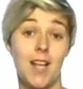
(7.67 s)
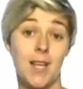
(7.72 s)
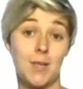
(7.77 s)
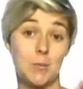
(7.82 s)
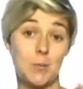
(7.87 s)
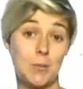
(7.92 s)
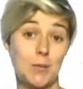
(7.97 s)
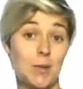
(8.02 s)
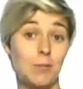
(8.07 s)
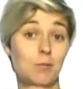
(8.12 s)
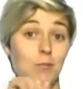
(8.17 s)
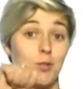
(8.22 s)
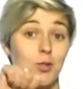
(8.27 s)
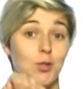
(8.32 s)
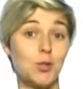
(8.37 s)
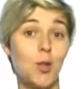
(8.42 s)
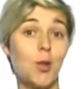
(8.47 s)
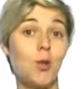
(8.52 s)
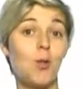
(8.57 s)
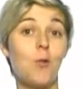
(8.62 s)
and
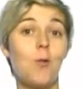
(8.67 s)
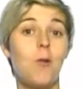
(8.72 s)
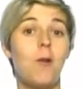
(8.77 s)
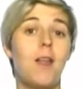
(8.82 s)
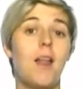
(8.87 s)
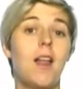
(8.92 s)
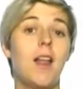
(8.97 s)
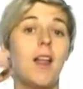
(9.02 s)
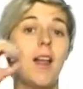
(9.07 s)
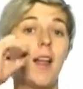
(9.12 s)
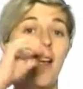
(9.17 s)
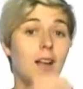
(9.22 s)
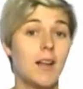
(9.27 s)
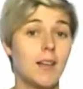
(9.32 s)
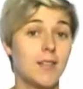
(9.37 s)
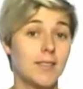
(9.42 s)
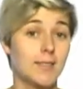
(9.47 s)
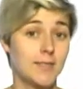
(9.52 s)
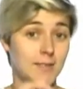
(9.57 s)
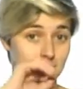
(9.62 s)
I am
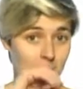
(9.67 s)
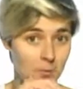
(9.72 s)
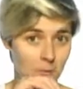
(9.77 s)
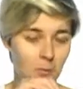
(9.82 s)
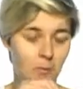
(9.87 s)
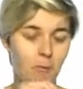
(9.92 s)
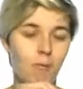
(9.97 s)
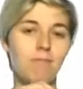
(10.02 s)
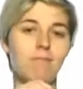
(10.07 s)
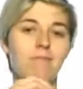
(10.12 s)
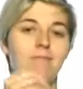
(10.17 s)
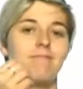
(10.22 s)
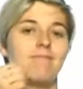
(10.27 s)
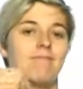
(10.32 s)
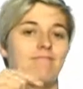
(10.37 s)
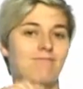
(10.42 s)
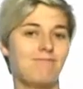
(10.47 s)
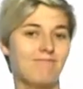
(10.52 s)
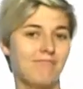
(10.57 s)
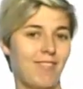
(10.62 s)
responsible for the relay
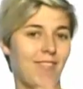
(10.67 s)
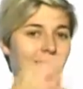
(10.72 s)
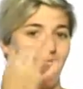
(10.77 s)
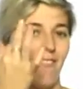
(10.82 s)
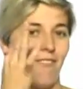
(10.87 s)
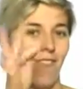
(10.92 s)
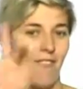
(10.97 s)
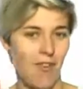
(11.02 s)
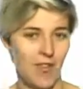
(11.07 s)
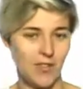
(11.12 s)
center